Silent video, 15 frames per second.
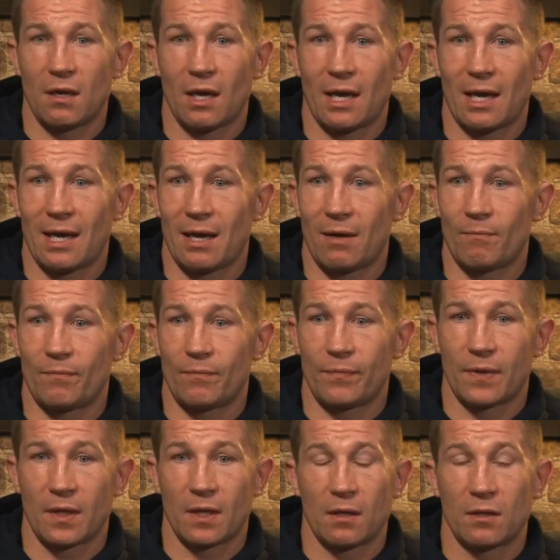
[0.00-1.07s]
Um,
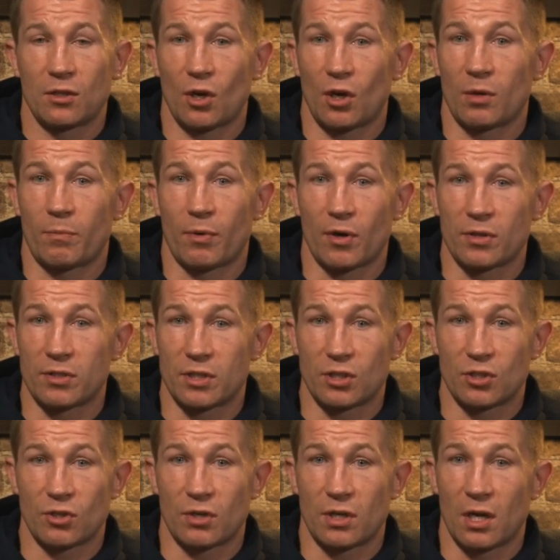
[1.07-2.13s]
Tyg Burns
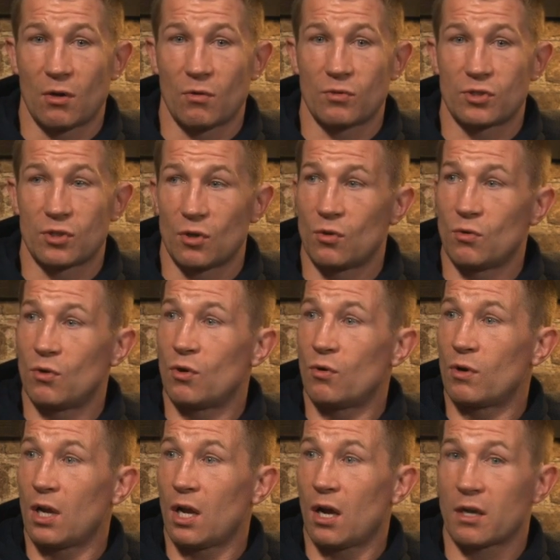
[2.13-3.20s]
injured now, so who who
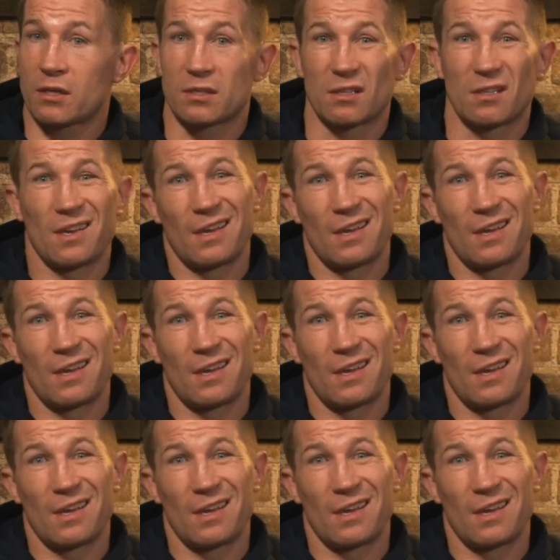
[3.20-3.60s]
are the locks?